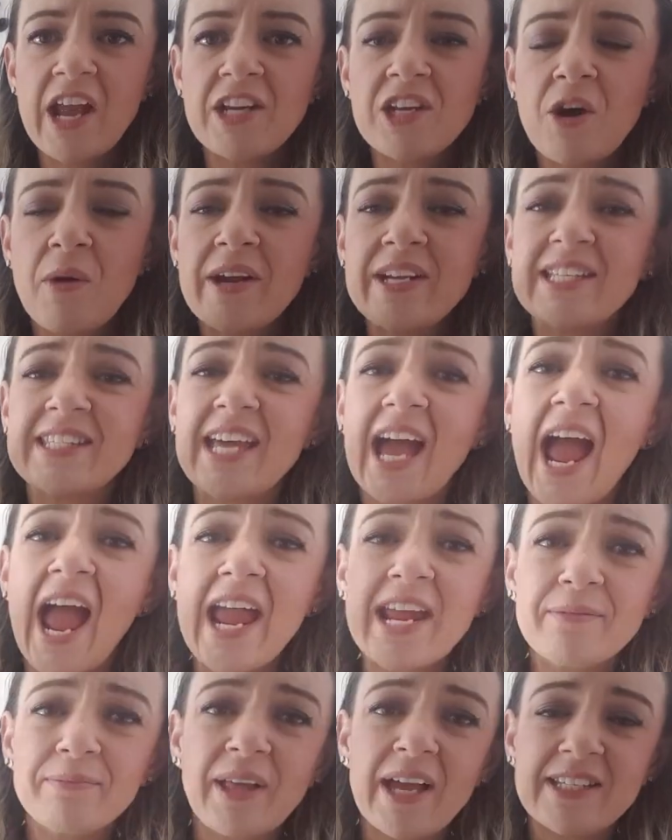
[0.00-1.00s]
I know I just
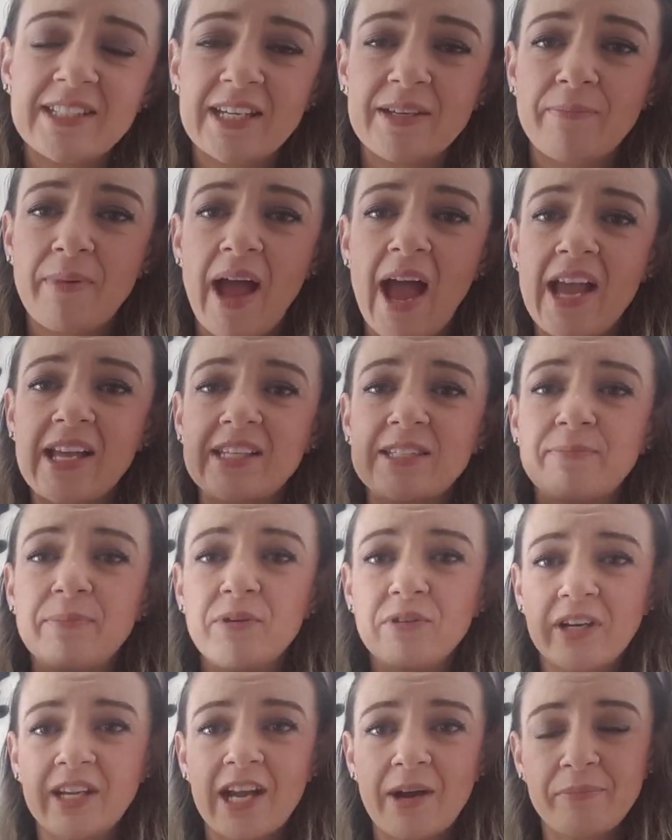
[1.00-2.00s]
hate plastic bags
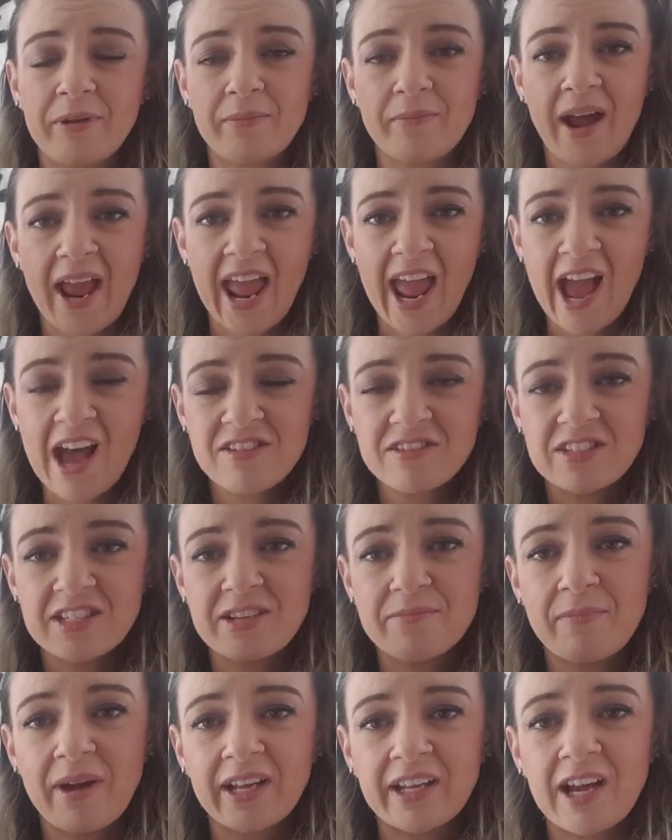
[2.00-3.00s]
building up in my house
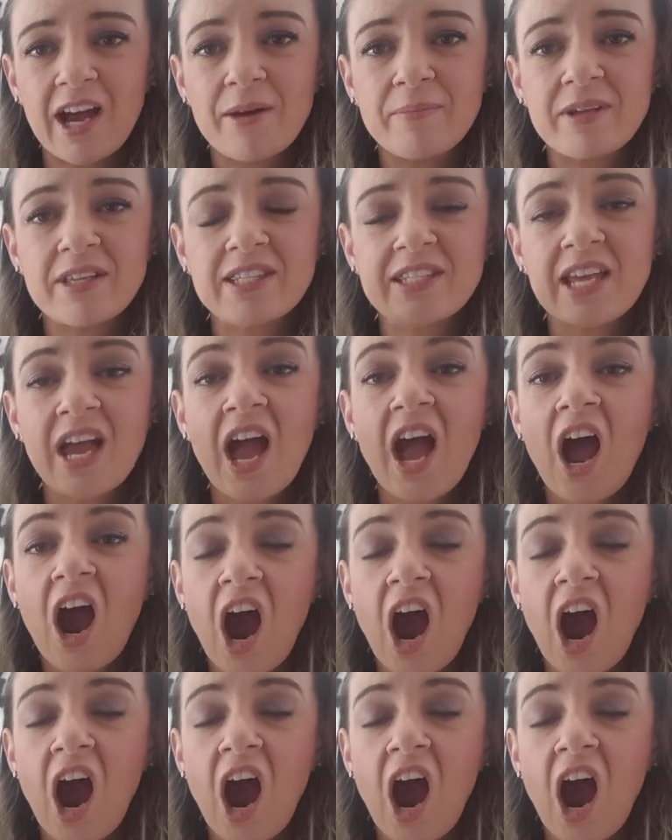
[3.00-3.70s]
and in my cupboards.